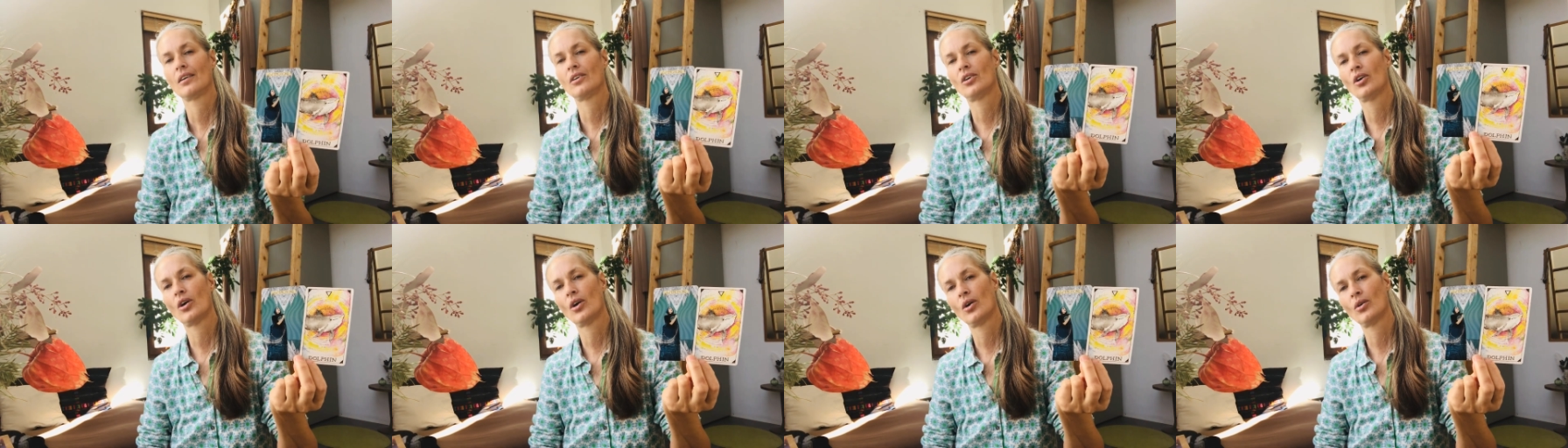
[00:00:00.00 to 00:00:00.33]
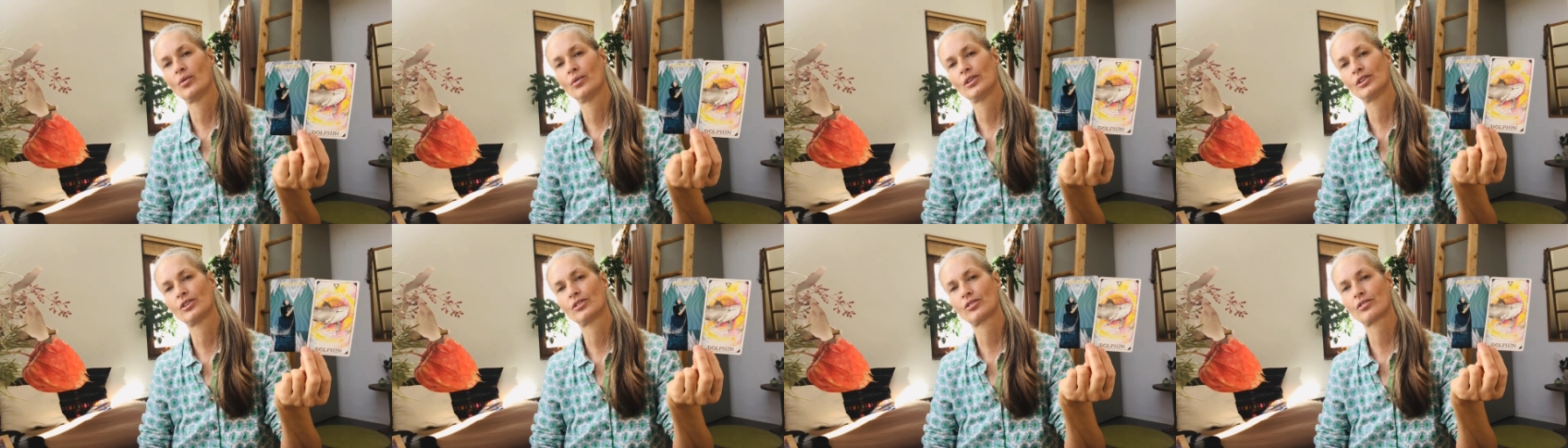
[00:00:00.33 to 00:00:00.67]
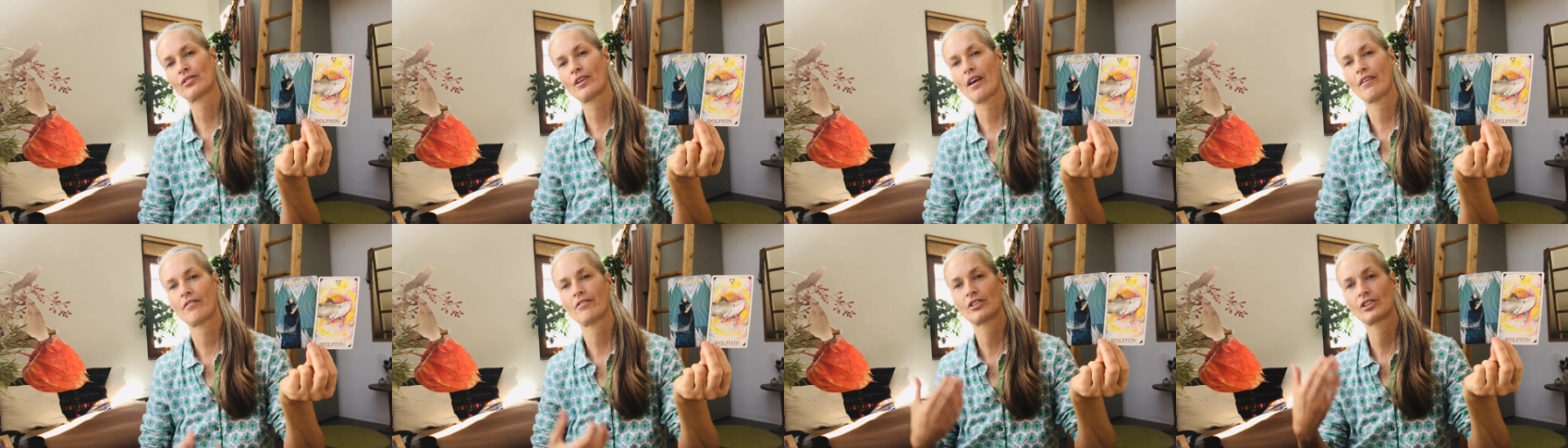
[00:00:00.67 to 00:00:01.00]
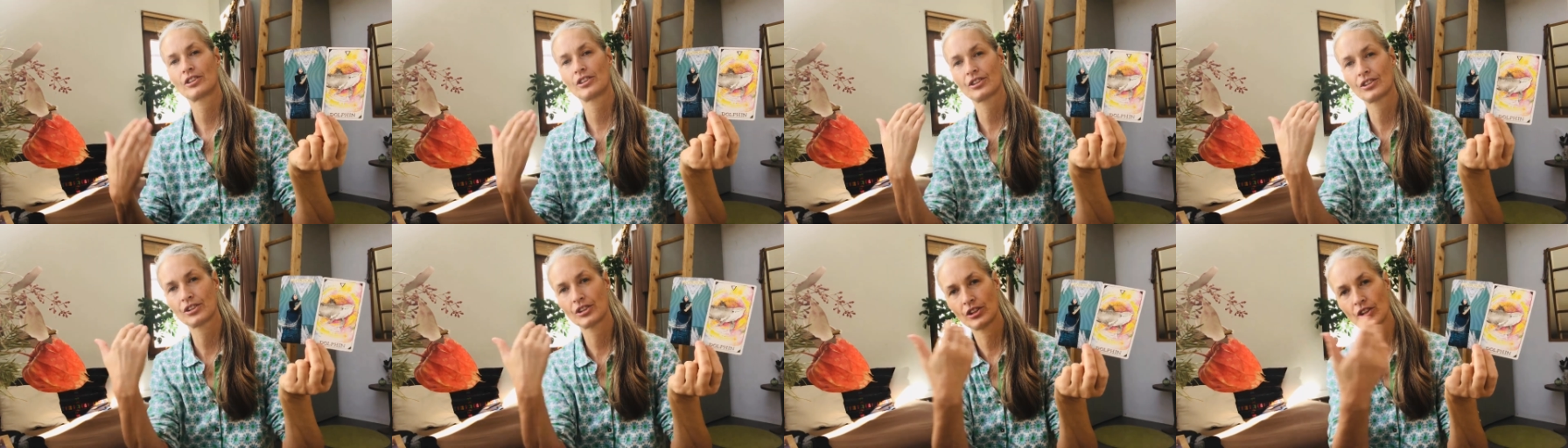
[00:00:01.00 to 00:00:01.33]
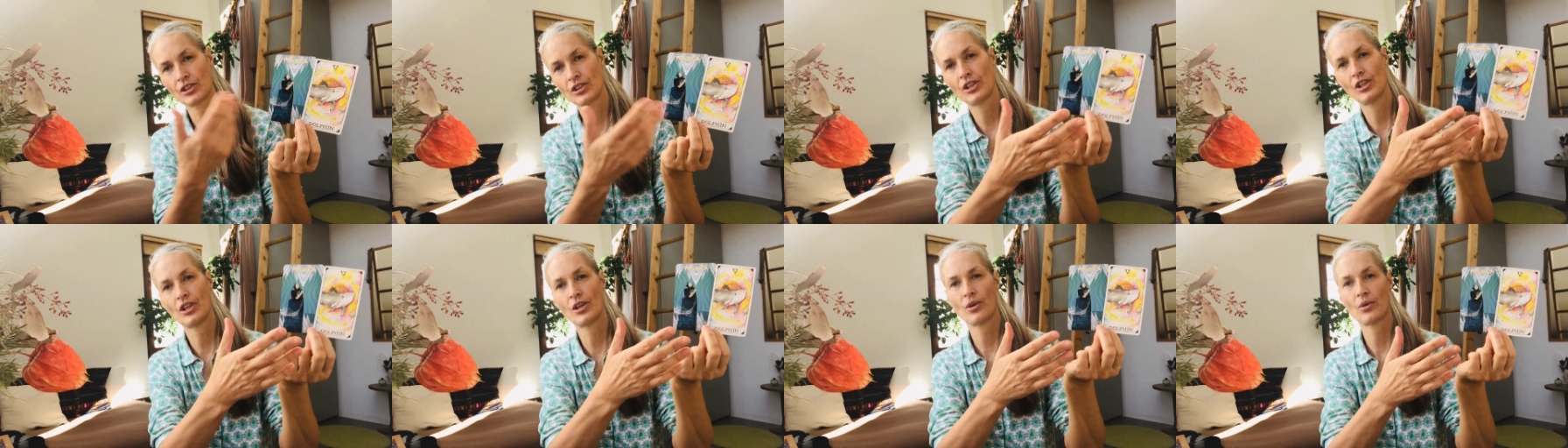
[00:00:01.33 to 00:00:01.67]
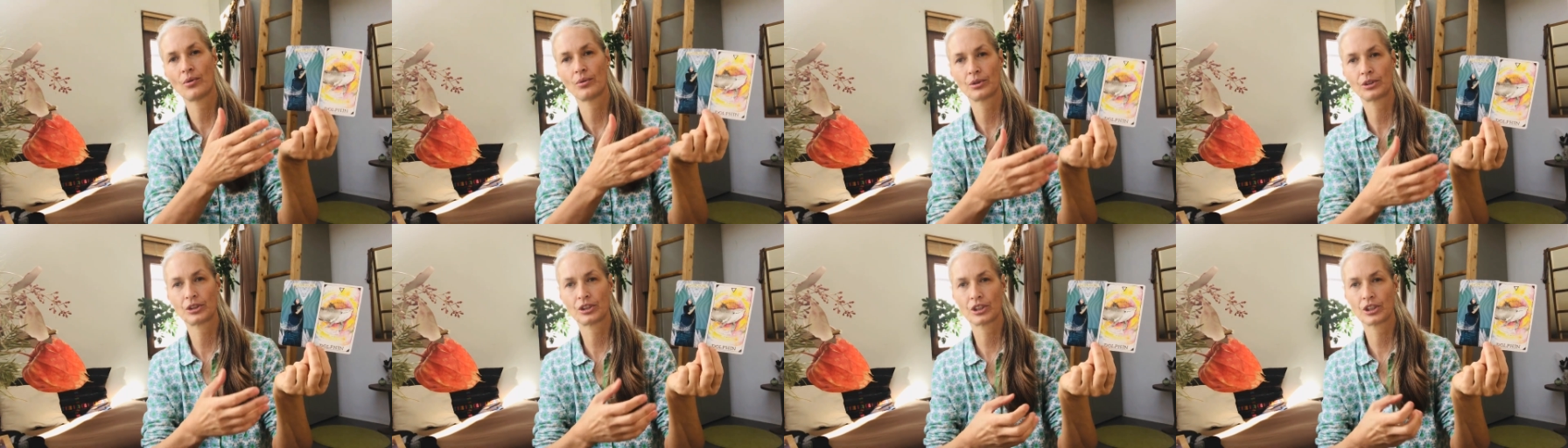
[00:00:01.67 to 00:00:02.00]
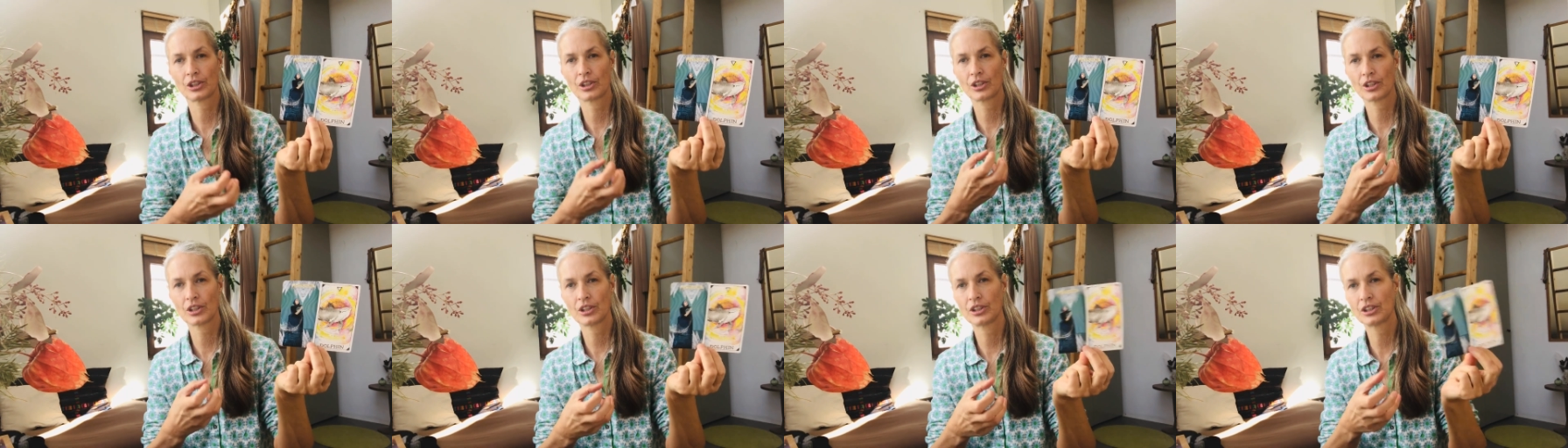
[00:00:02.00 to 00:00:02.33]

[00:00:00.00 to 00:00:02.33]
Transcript: go and traverse the ocean,